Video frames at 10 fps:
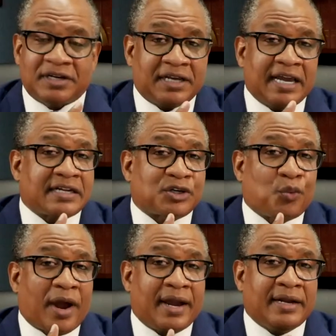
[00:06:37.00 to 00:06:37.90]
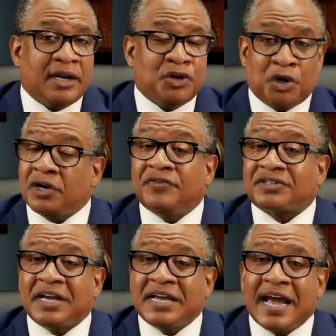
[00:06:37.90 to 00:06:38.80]
and they get to where none of
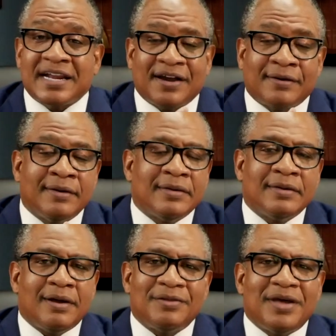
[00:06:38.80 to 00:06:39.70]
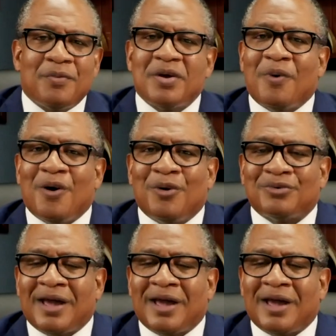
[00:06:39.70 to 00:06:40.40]
us can get here, then we won't.